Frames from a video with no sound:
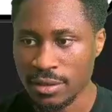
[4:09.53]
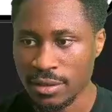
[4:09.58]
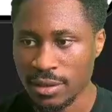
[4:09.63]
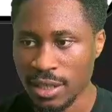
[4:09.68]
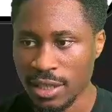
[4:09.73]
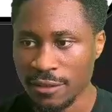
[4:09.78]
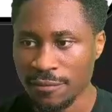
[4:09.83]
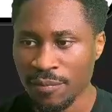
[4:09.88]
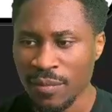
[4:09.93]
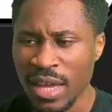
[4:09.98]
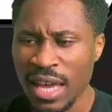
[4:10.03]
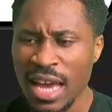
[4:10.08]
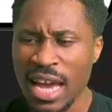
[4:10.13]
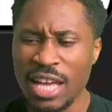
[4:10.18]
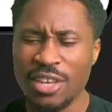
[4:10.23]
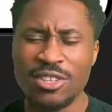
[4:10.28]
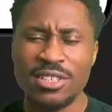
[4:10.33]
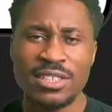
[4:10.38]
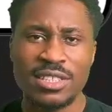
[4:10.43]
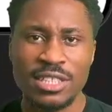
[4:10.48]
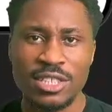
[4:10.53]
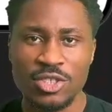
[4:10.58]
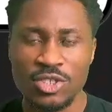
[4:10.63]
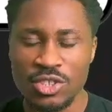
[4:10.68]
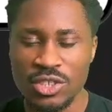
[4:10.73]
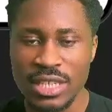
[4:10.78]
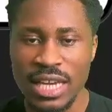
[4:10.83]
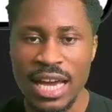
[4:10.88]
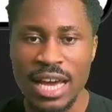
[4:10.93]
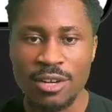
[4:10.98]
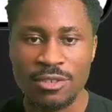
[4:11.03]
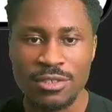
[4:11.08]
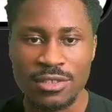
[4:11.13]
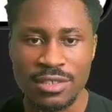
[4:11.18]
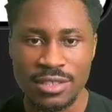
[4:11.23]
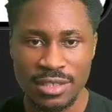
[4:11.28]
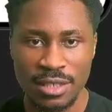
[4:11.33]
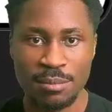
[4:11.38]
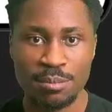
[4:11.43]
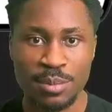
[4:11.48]
right? And you can see just how
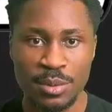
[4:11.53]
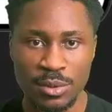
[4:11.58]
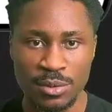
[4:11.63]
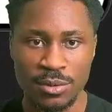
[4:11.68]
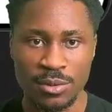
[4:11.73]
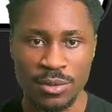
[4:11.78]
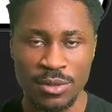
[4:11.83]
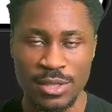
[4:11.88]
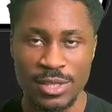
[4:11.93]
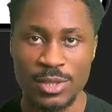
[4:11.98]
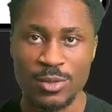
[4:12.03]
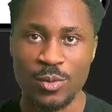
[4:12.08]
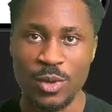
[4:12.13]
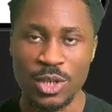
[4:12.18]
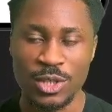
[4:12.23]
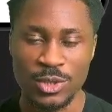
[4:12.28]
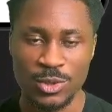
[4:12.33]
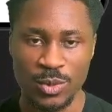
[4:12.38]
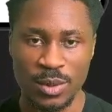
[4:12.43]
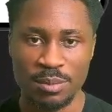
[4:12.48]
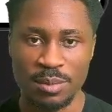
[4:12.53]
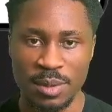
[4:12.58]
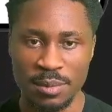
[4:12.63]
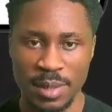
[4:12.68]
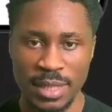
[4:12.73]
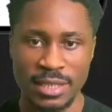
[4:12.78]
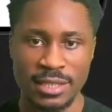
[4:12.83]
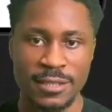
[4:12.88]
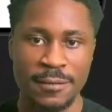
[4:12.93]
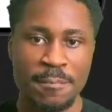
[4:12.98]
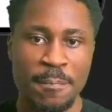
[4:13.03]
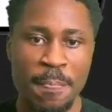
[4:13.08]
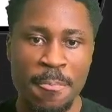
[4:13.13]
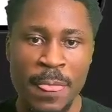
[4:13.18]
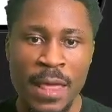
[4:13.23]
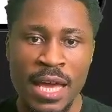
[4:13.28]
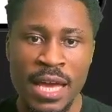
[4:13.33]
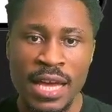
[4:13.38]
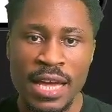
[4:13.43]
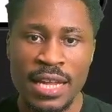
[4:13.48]
simple this was to implement.
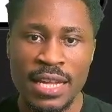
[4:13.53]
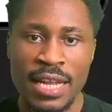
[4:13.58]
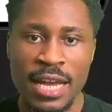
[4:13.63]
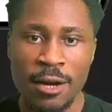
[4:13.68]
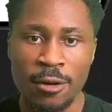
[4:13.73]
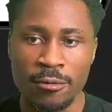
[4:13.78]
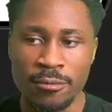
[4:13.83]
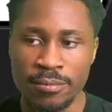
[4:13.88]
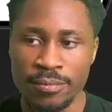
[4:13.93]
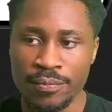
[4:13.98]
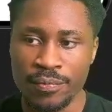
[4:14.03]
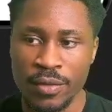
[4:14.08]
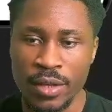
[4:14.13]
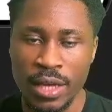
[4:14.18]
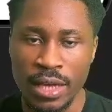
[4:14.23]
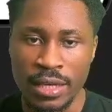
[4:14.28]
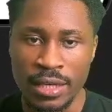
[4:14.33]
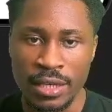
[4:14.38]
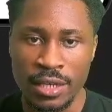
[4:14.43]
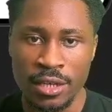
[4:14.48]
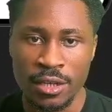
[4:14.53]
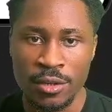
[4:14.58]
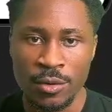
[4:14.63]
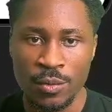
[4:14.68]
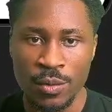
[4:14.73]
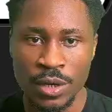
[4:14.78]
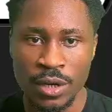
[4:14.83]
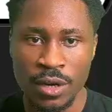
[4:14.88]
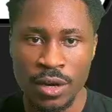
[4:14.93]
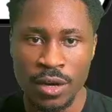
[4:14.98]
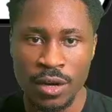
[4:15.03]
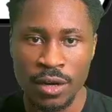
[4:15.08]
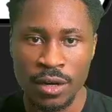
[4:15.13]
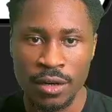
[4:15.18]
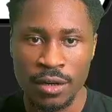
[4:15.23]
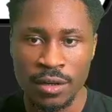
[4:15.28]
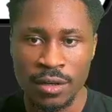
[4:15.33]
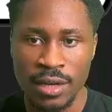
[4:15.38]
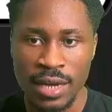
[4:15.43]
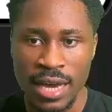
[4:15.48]
Now, here we
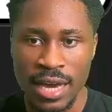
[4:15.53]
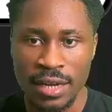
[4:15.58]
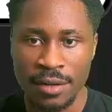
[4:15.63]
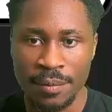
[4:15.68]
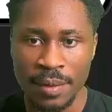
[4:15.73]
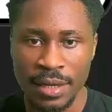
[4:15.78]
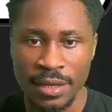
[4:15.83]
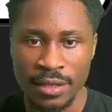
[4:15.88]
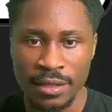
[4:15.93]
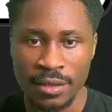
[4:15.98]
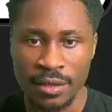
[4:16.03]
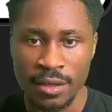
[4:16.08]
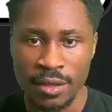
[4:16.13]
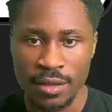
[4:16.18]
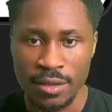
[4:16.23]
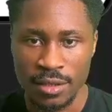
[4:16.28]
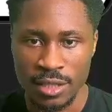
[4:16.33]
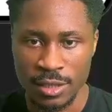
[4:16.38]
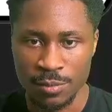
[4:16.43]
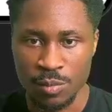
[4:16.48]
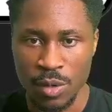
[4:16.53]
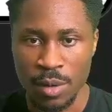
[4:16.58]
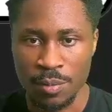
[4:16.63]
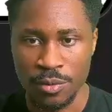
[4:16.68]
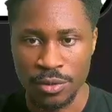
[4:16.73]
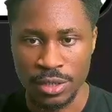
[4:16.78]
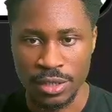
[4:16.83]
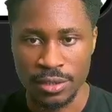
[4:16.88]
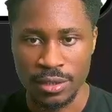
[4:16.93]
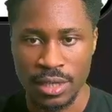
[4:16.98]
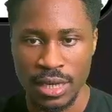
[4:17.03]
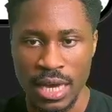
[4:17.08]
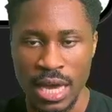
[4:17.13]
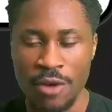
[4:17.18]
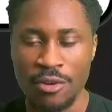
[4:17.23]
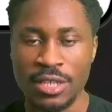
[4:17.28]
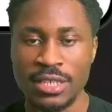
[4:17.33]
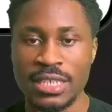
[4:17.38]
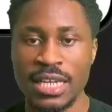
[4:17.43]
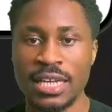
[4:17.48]
are animating this property.
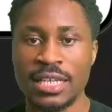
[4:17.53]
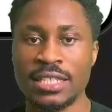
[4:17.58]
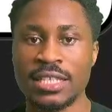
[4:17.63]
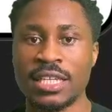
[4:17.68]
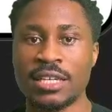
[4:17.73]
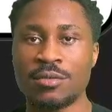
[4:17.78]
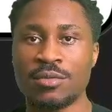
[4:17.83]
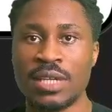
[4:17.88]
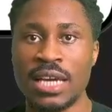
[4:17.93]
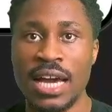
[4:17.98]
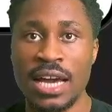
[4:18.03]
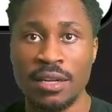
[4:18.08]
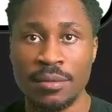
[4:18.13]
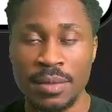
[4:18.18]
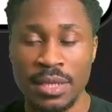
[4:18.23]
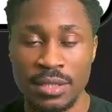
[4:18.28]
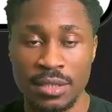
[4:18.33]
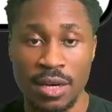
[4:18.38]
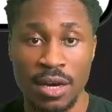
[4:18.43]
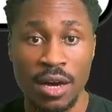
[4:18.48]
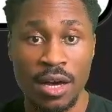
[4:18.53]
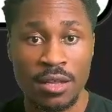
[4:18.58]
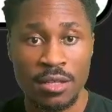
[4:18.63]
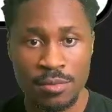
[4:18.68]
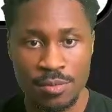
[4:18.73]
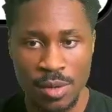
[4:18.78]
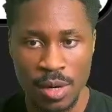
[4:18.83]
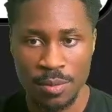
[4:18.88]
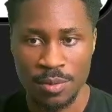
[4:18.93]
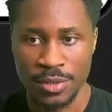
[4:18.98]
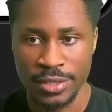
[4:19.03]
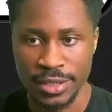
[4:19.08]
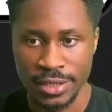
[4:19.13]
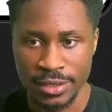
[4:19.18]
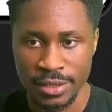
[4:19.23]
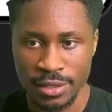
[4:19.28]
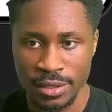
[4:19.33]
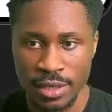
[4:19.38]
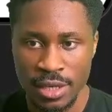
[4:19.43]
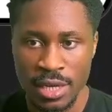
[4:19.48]
How exactly can we animate other
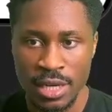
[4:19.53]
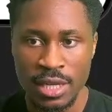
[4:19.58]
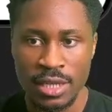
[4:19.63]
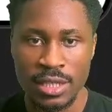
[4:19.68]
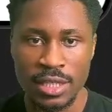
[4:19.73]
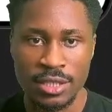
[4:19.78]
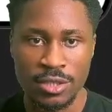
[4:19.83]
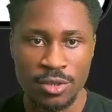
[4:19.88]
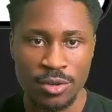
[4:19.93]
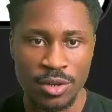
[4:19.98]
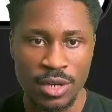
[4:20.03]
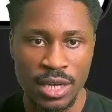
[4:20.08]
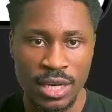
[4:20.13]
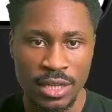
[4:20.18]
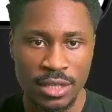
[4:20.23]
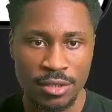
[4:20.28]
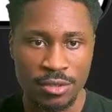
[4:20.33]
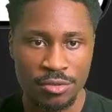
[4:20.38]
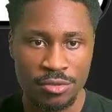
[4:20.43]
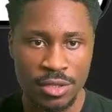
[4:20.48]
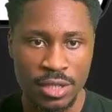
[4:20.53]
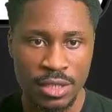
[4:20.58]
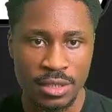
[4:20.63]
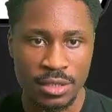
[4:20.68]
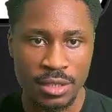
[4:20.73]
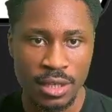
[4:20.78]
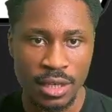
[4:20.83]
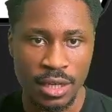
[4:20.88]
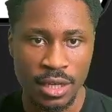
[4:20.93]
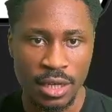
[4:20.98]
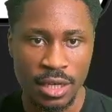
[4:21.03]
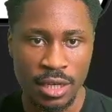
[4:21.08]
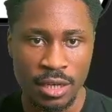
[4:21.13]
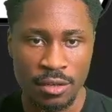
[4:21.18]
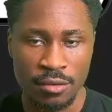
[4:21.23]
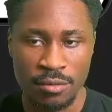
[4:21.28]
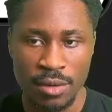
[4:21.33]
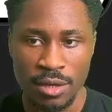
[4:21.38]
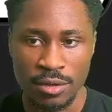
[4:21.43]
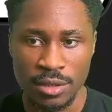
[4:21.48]
properties? Let's go ahead, create a
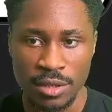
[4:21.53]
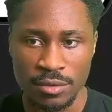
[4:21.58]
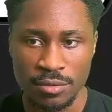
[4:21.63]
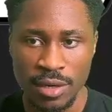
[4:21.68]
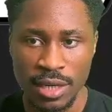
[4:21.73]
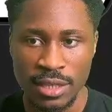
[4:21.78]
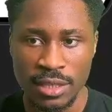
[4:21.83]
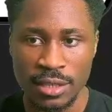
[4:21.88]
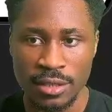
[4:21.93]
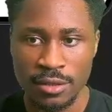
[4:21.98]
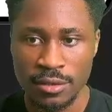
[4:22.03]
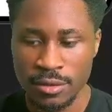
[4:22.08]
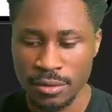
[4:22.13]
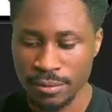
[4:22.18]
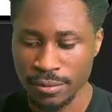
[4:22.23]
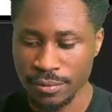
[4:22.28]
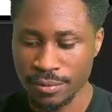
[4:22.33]
rounded rectangle.